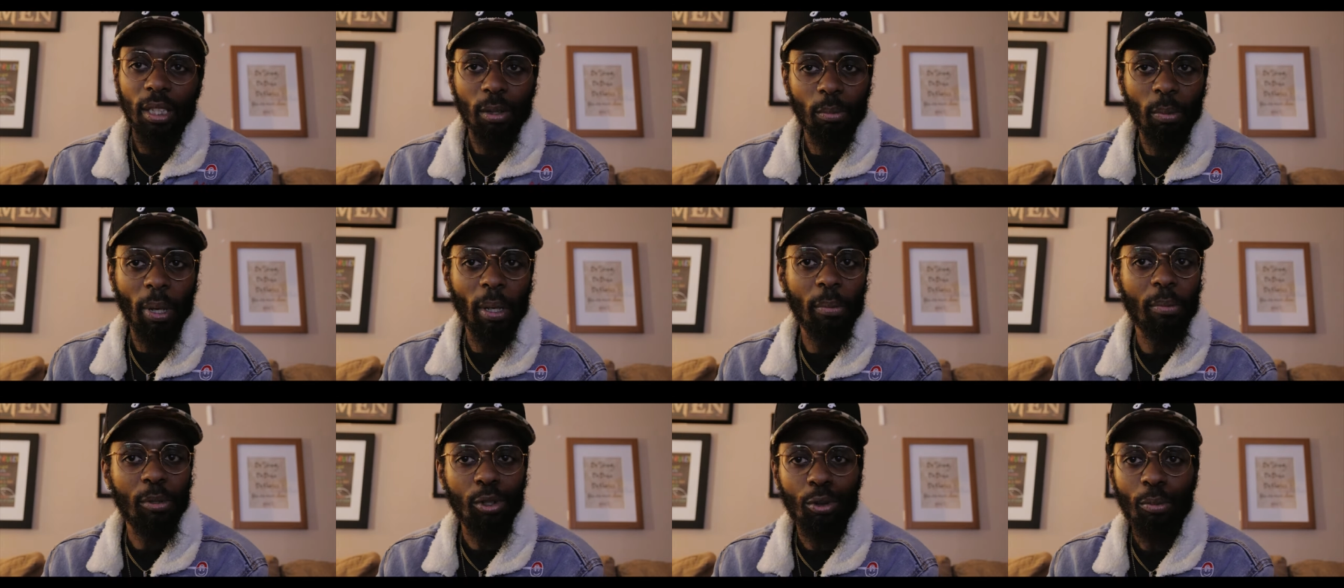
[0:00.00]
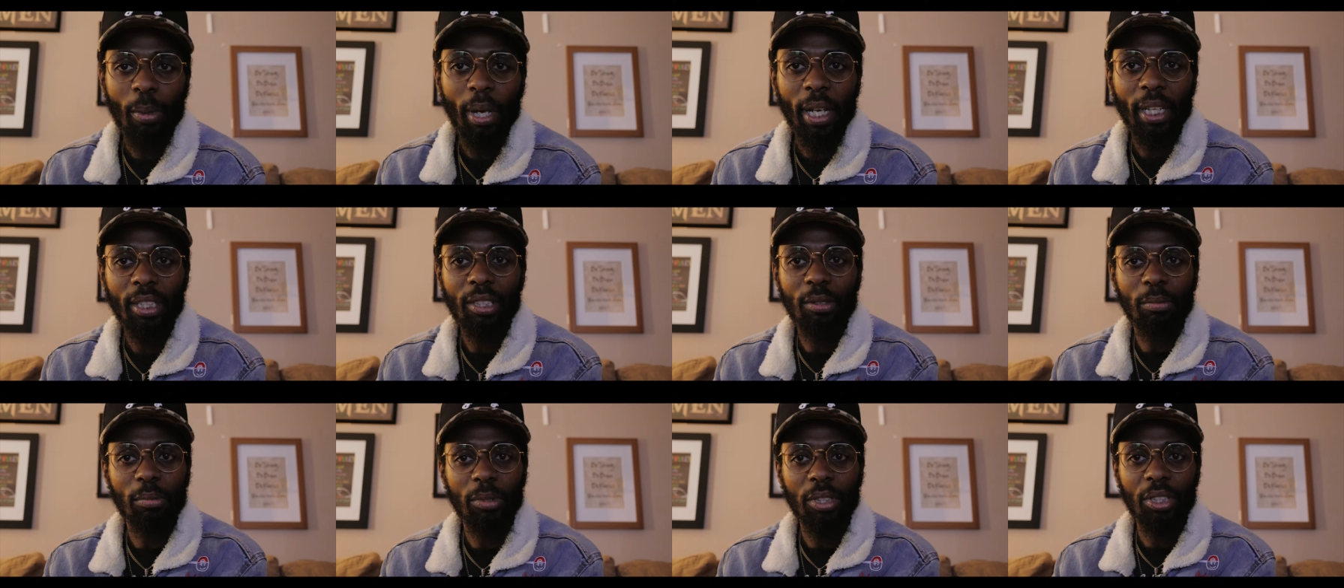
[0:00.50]
maybe you
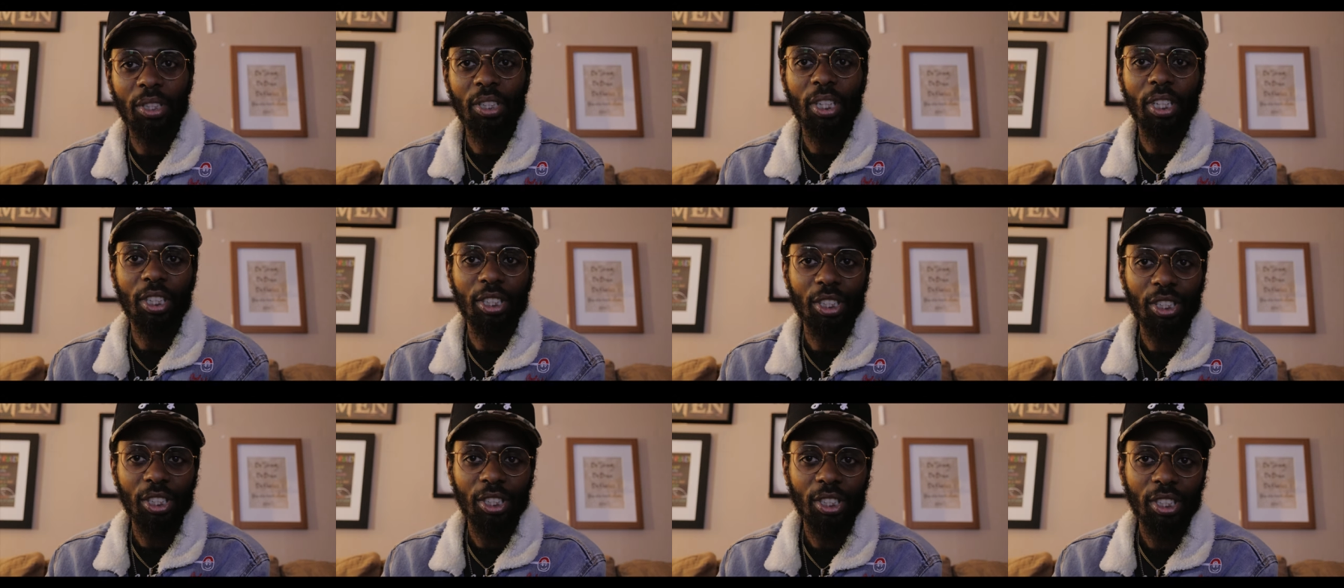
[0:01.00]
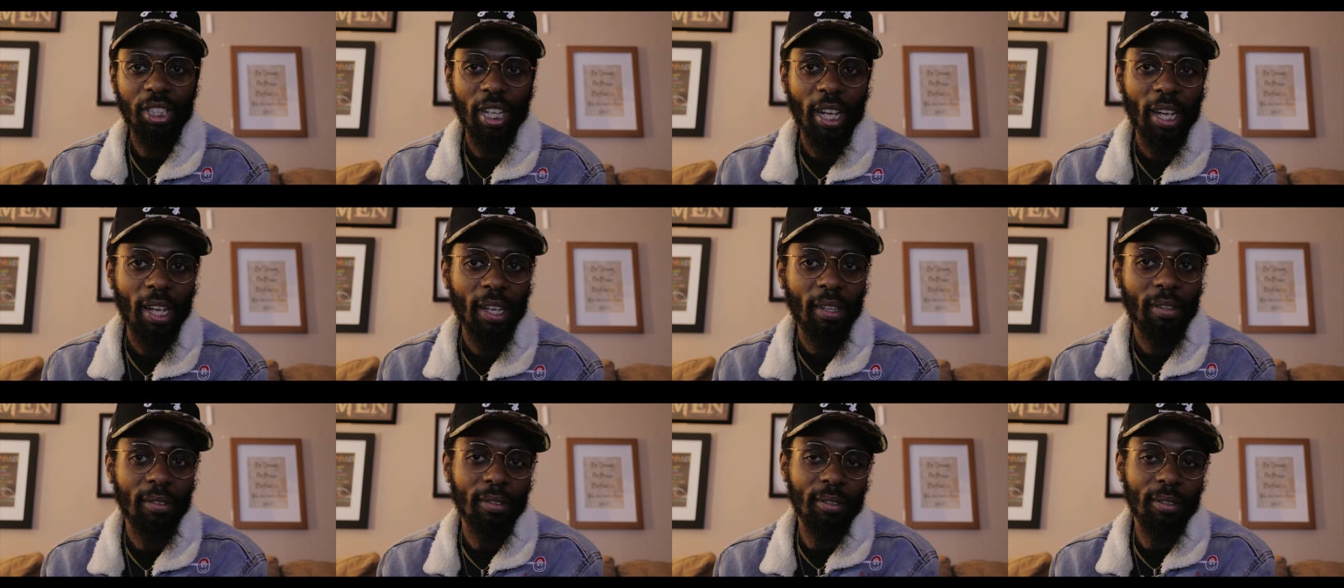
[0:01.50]
made some decisions that,